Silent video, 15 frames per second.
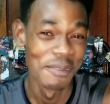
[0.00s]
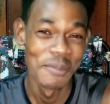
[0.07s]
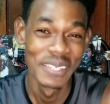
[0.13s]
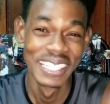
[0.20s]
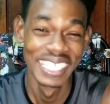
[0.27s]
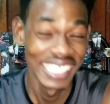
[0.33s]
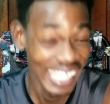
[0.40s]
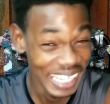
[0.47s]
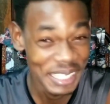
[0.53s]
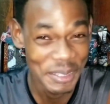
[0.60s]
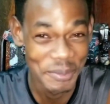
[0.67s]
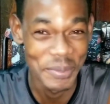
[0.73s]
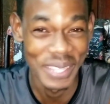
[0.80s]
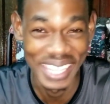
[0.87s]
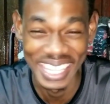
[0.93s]
you got to
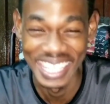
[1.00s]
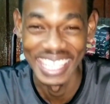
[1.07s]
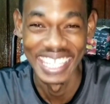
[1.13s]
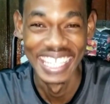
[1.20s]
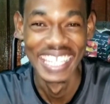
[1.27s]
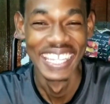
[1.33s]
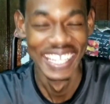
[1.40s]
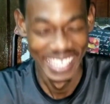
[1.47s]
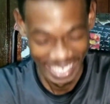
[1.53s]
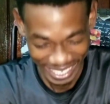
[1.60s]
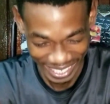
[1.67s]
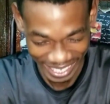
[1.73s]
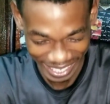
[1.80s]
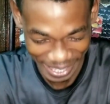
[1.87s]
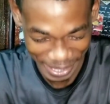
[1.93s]
pee.
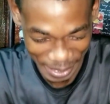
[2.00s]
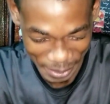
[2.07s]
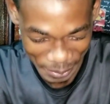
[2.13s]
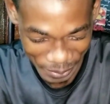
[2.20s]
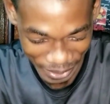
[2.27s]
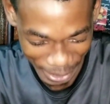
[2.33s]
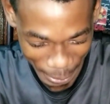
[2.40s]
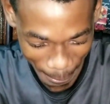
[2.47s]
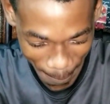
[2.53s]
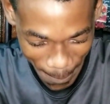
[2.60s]
Oh my.